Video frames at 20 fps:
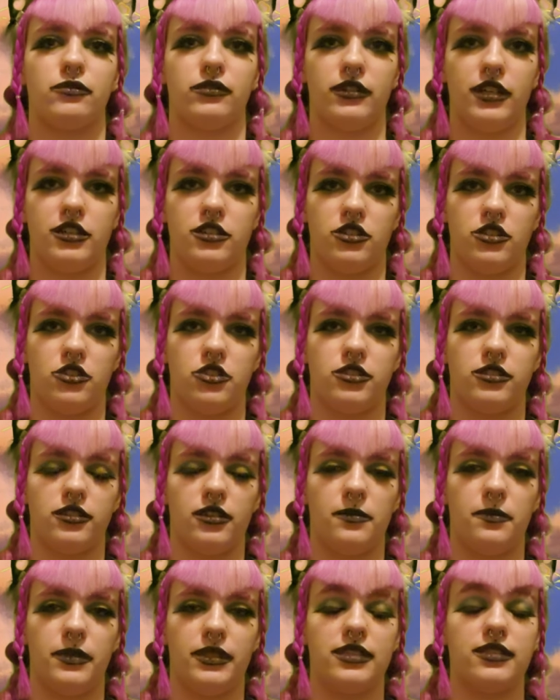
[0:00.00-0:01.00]

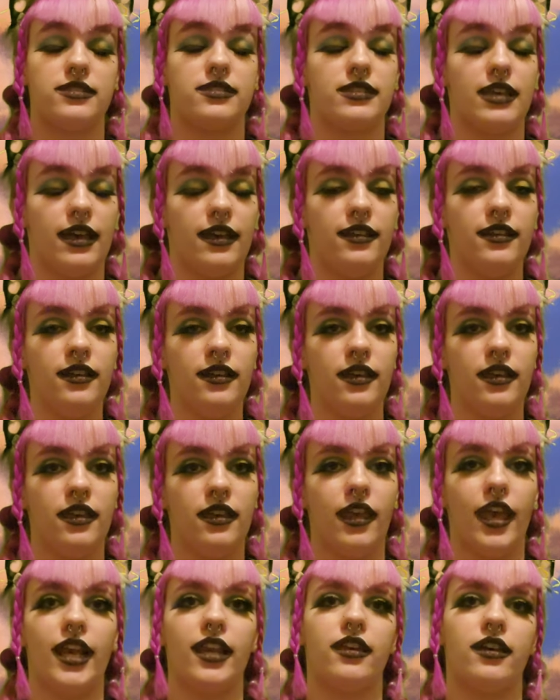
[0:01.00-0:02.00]
relationship instead,
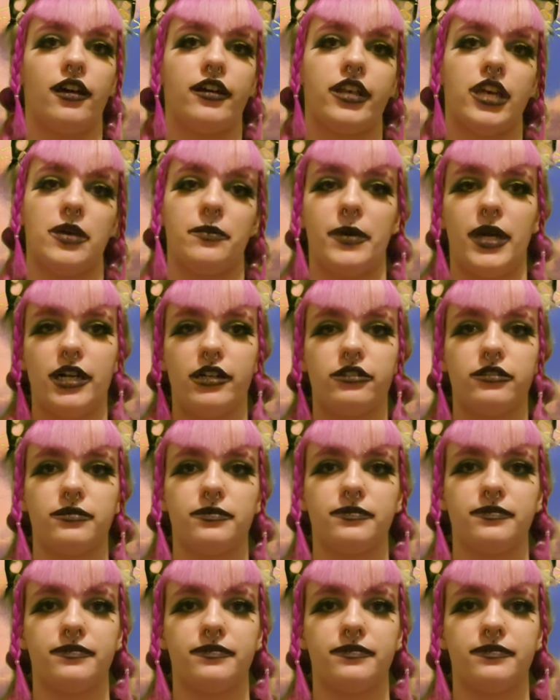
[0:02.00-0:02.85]
and cut him out.